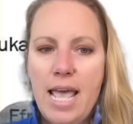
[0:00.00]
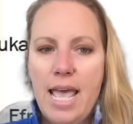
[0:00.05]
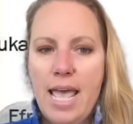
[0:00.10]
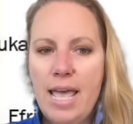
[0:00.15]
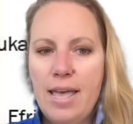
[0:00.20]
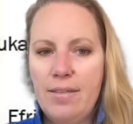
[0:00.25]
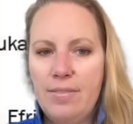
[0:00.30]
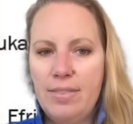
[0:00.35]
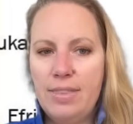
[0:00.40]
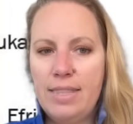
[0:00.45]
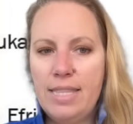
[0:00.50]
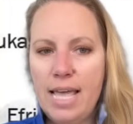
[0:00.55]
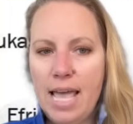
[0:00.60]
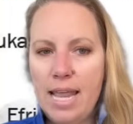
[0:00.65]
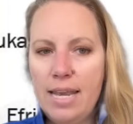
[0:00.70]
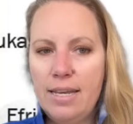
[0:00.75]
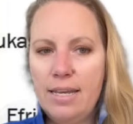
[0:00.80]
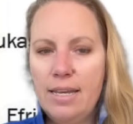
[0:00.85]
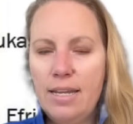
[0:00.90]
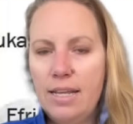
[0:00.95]
And
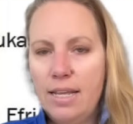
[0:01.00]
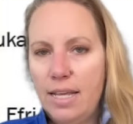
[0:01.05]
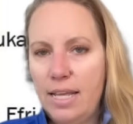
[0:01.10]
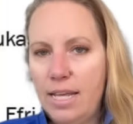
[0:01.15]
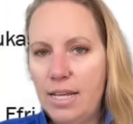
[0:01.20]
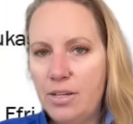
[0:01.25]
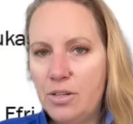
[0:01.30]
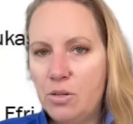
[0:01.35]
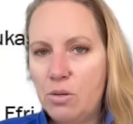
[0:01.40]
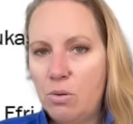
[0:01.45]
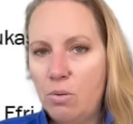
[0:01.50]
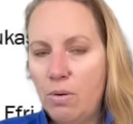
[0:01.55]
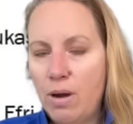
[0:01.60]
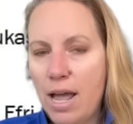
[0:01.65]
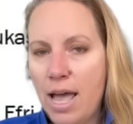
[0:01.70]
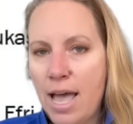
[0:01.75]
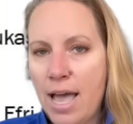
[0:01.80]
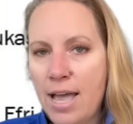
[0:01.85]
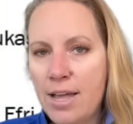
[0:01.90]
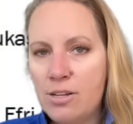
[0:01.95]
then it
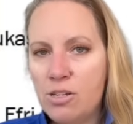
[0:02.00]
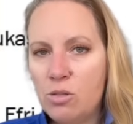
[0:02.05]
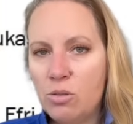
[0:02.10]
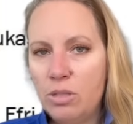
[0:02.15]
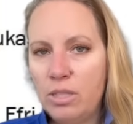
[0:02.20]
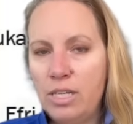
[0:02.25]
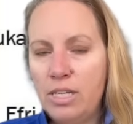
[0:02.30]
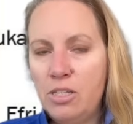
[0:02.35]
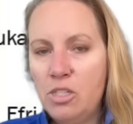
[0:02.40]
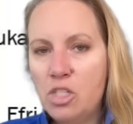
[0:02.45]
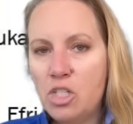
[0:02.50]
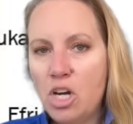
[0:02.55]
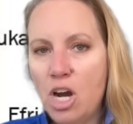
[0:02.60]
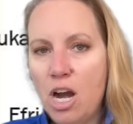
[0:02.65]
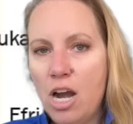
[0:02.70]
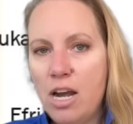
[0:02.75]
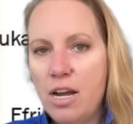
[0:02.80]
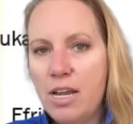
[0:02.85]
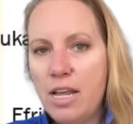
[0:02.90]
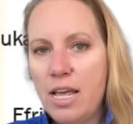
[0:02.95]
gradually
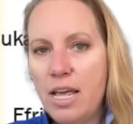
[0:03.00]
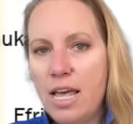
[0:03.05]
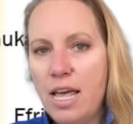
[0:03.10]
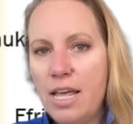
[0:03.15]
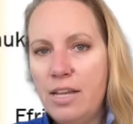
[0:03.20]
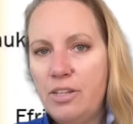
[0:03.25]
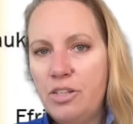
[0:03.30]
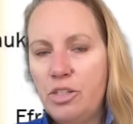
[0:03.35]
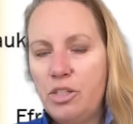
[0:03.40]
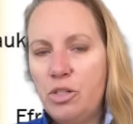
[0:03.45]
started